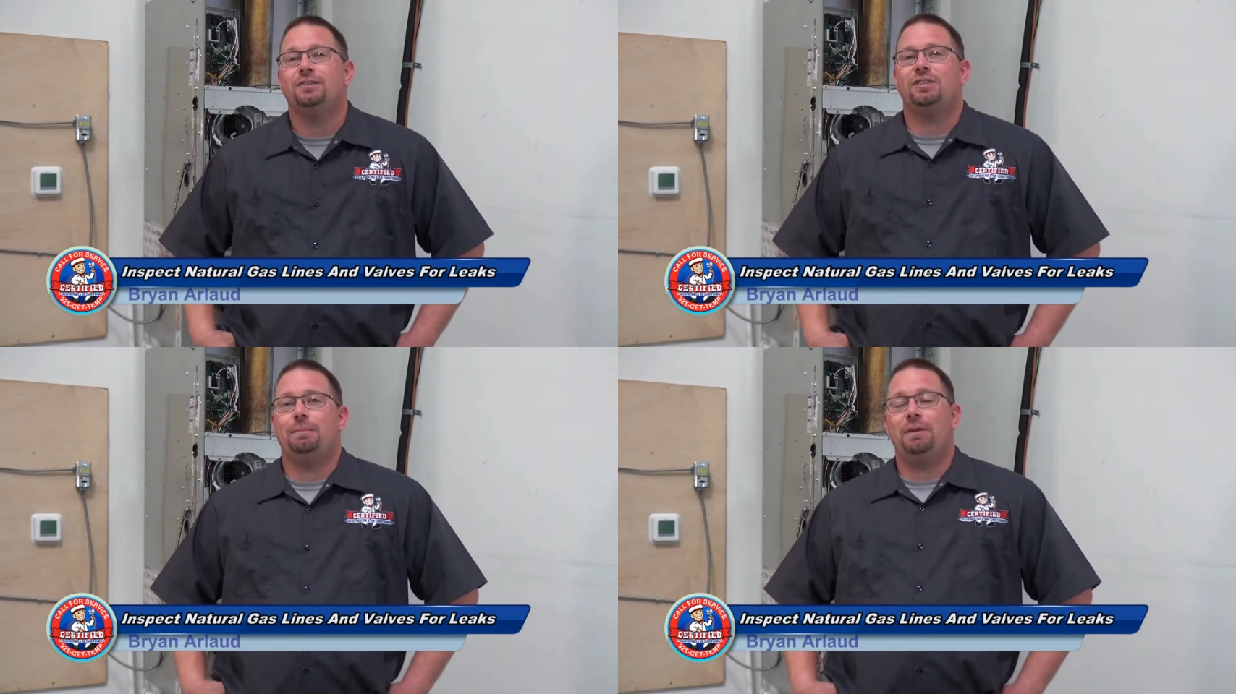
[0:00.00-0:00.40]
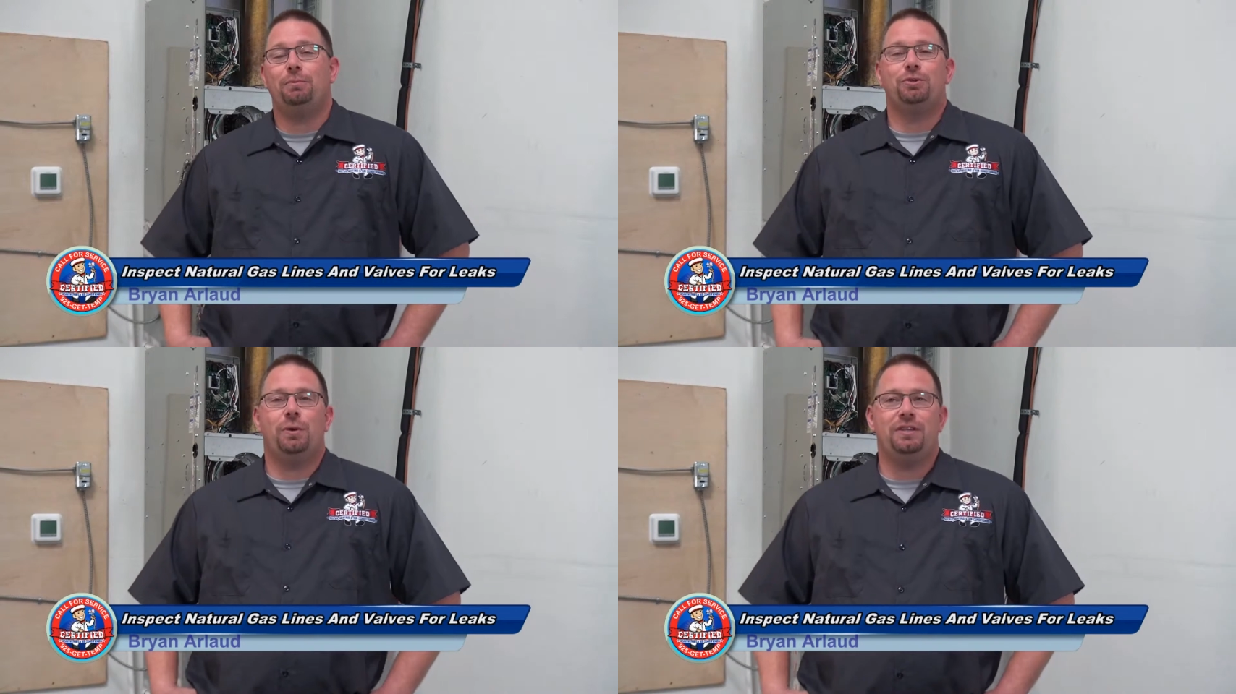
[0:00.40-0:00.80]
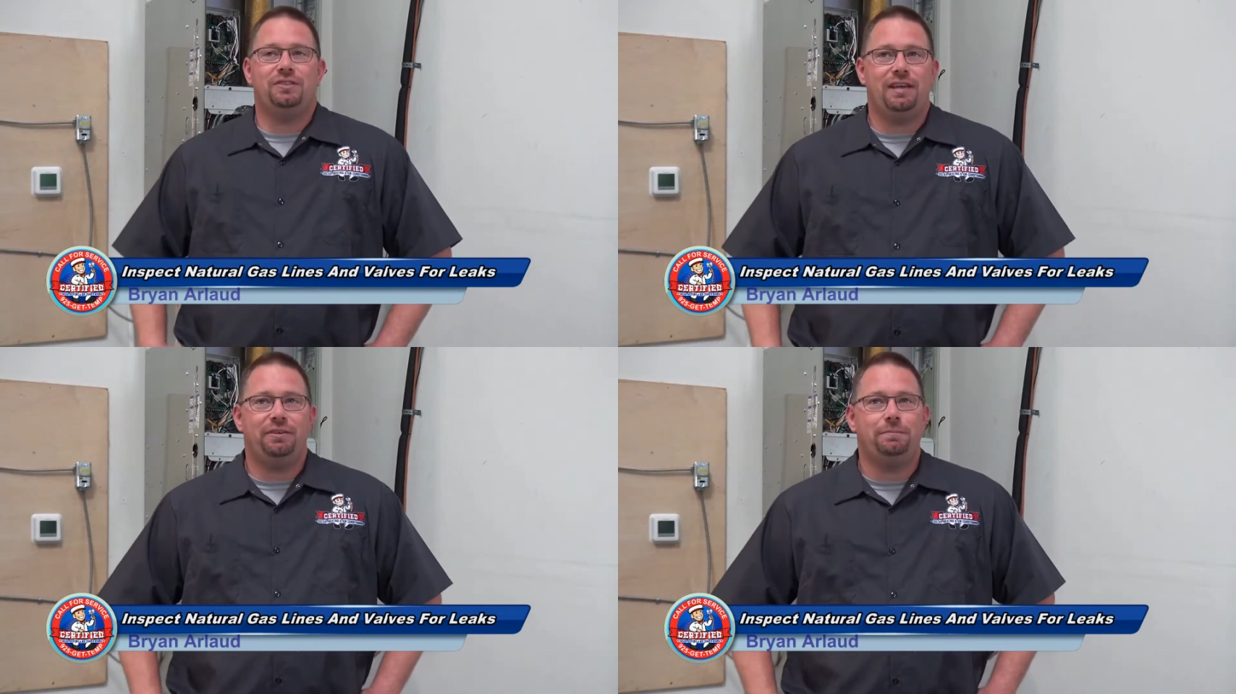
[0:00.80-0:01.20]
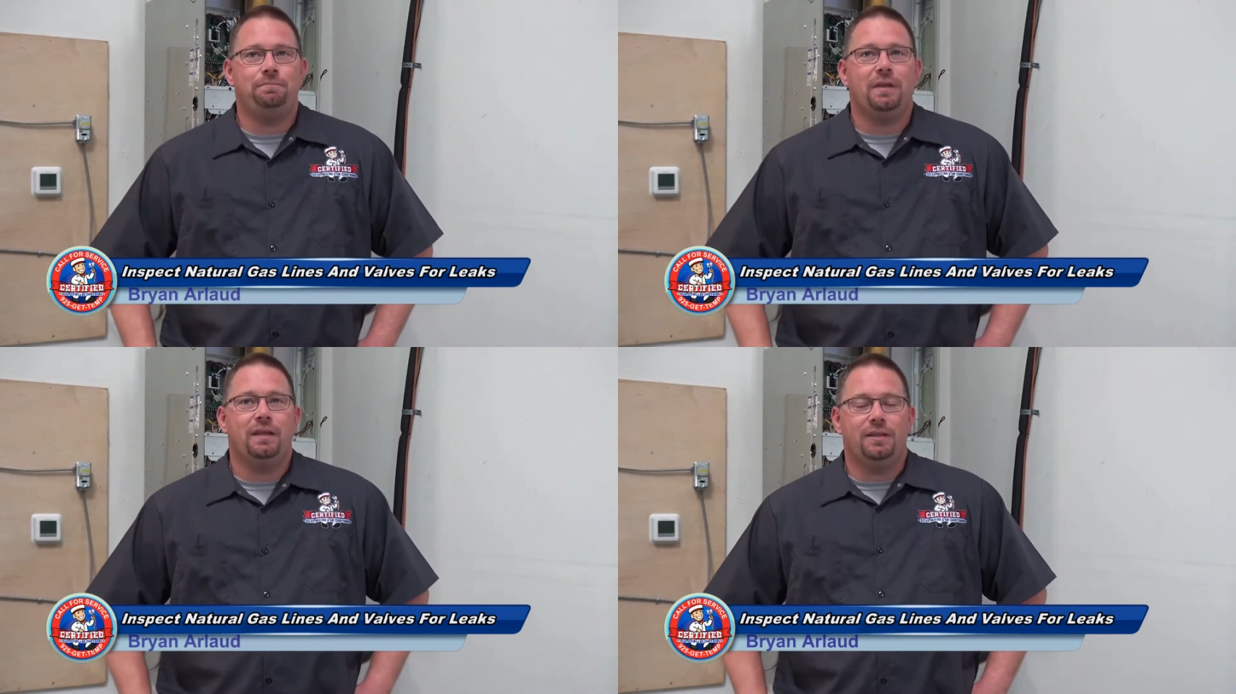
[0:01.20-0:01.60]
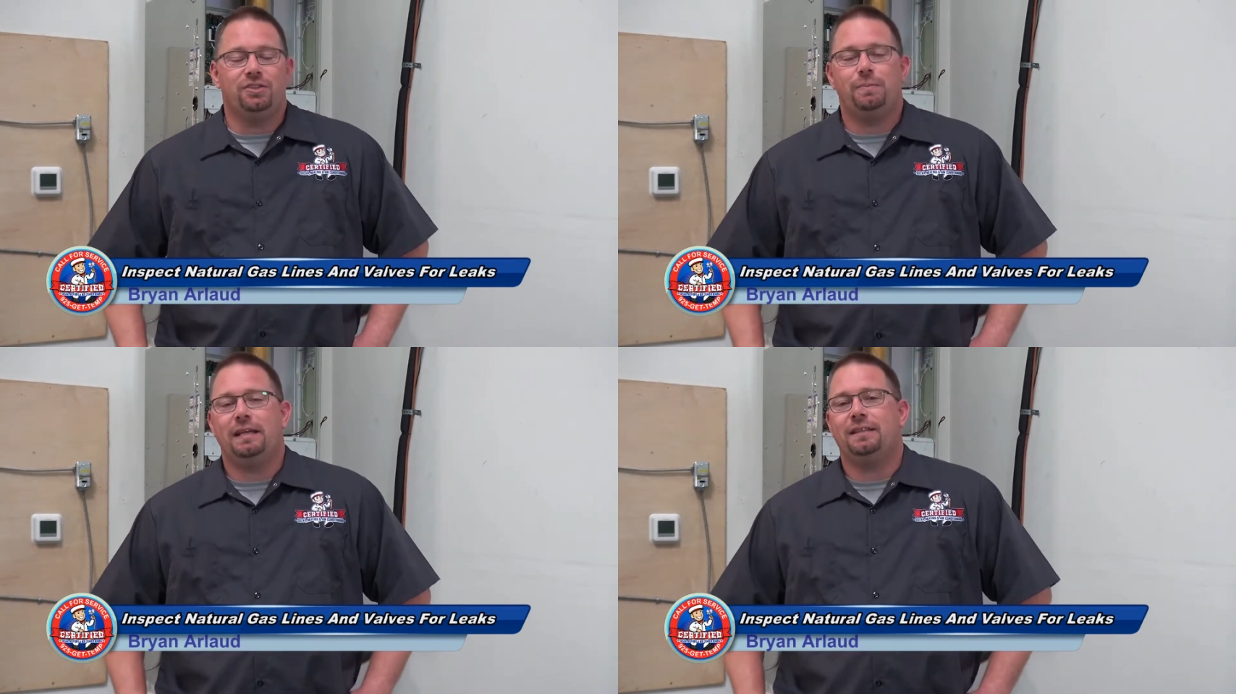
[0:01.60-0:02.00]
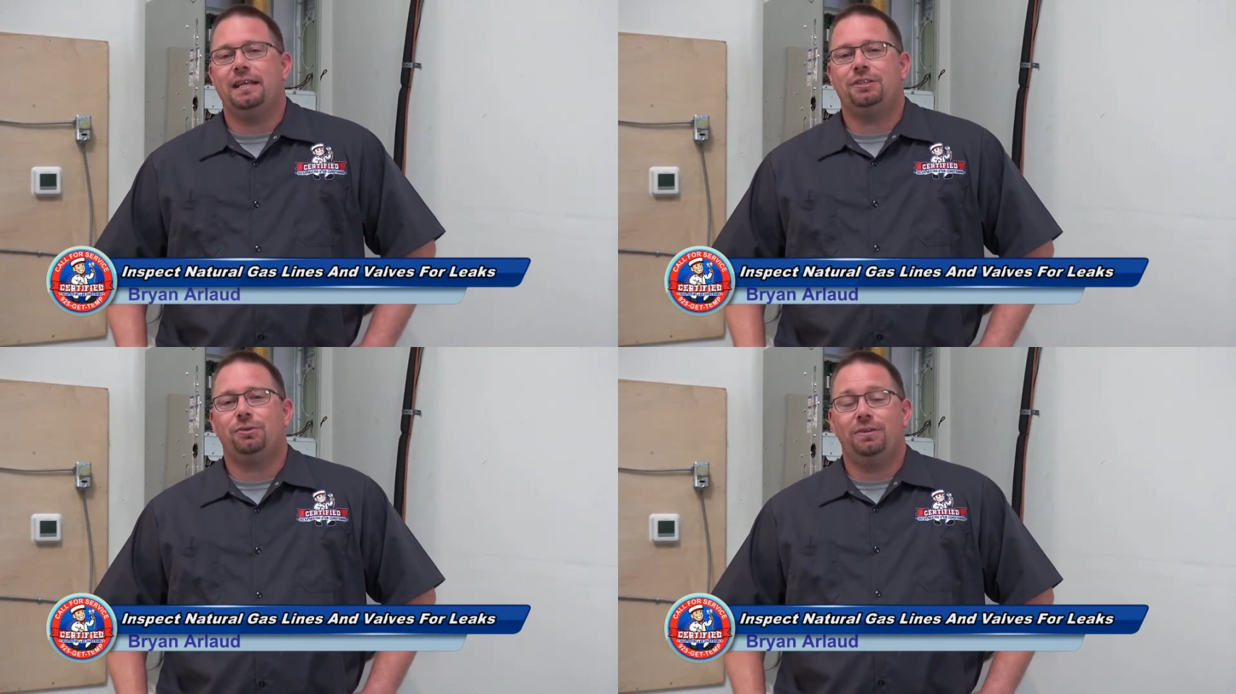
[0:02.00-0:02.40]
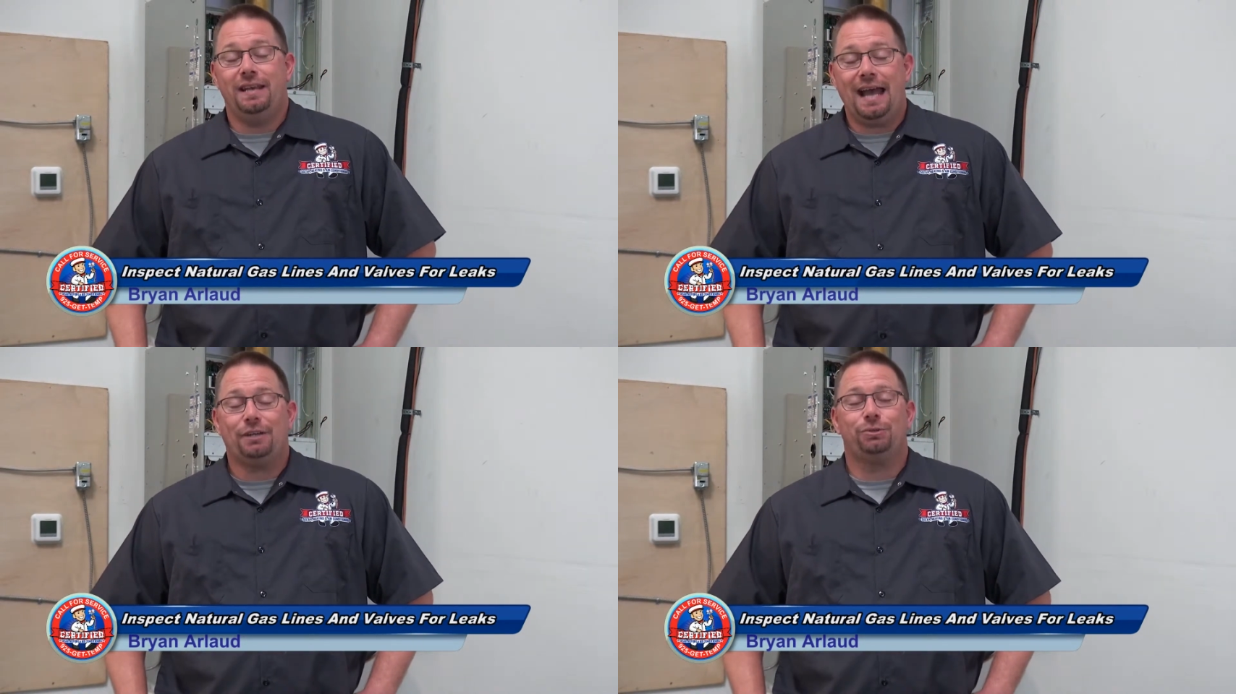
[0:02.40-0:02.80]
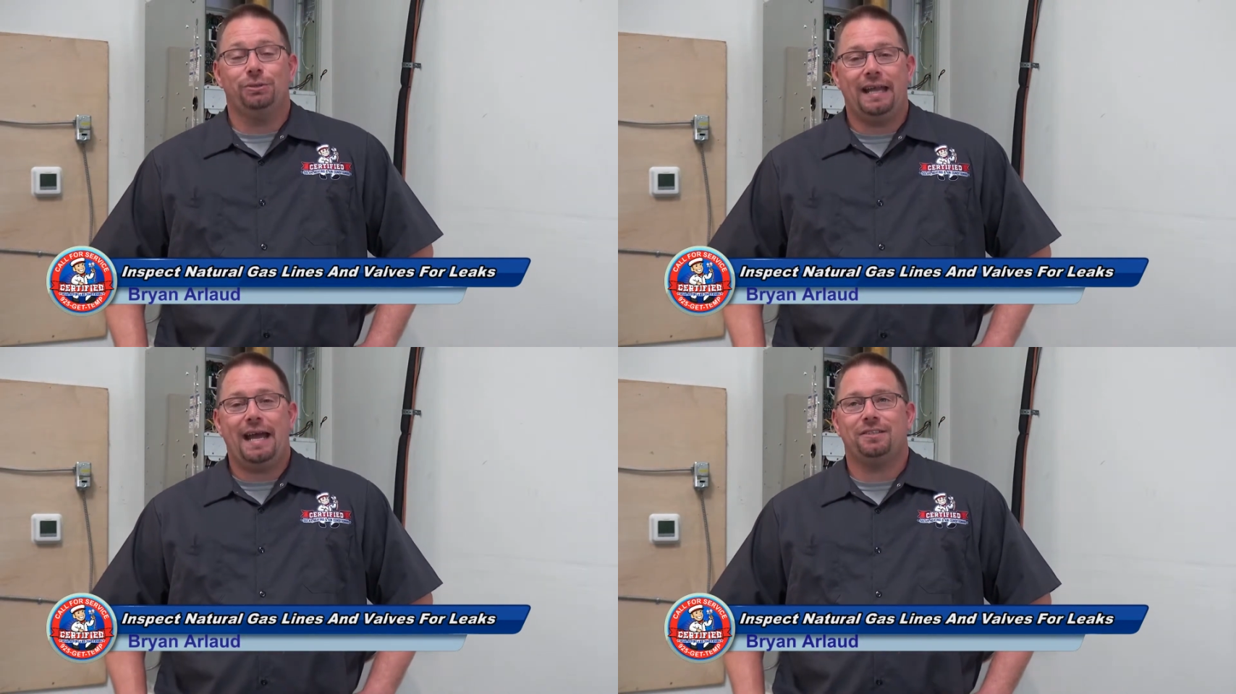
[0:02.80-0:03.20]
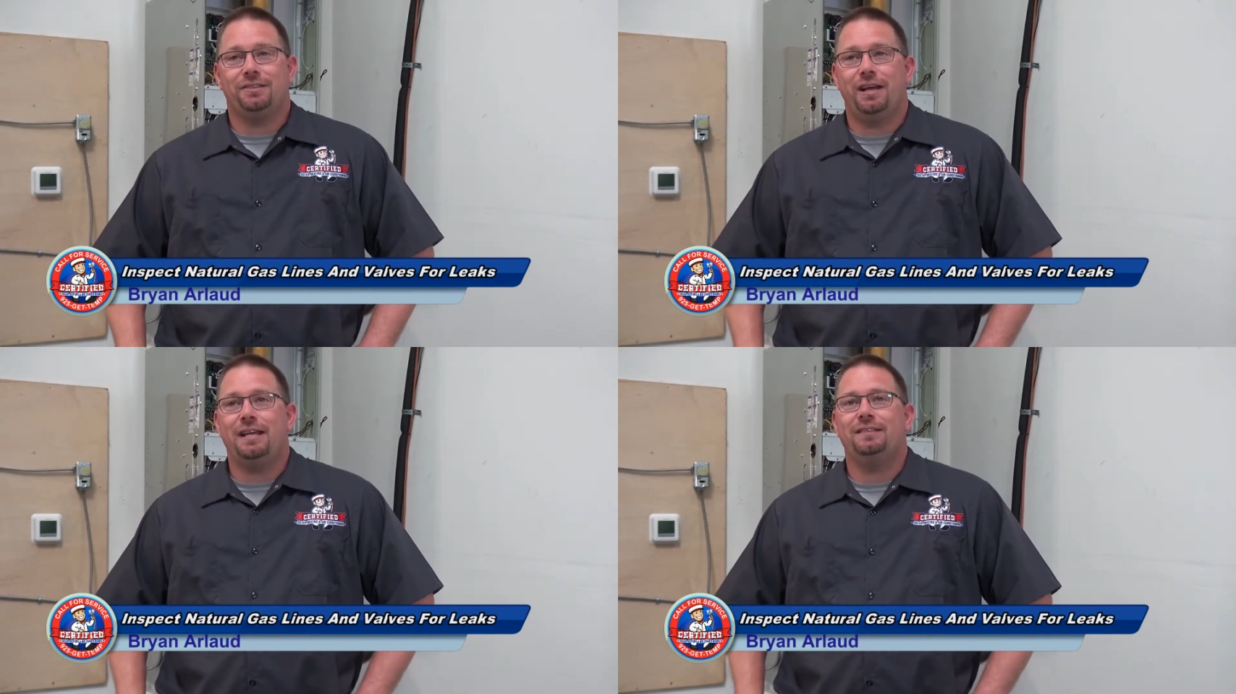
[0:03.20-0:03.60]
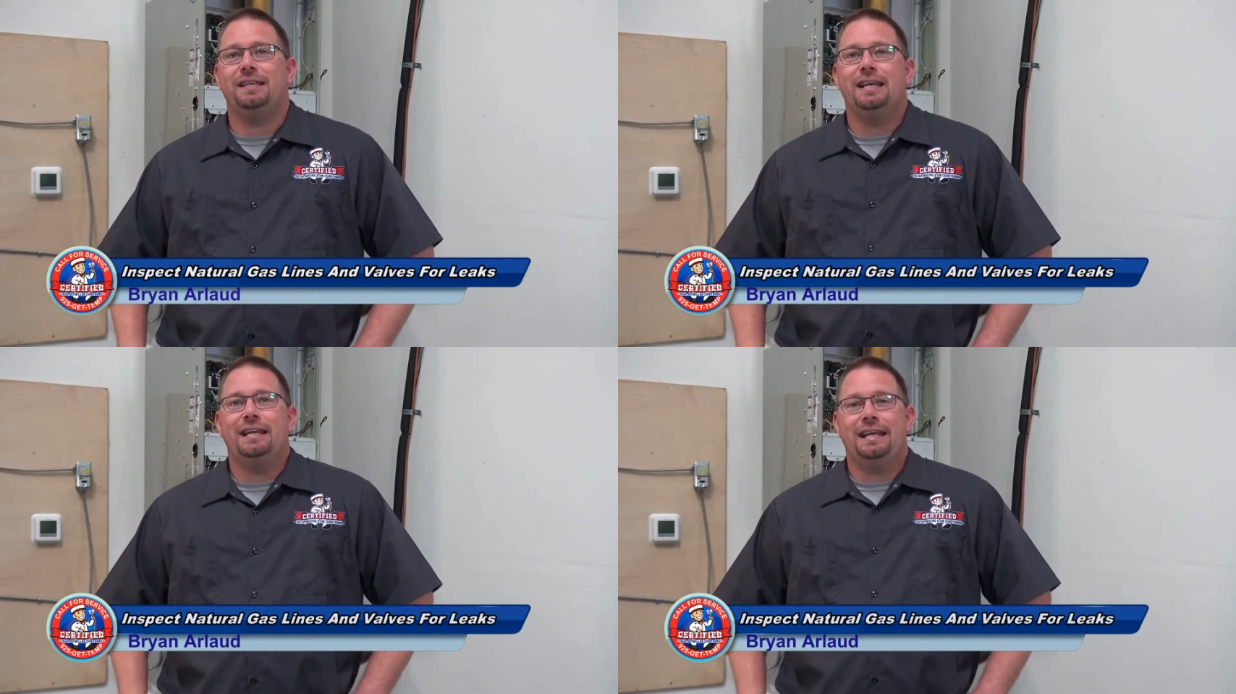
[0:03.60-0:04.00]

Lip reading: Step number 27, inspect the natural gas lines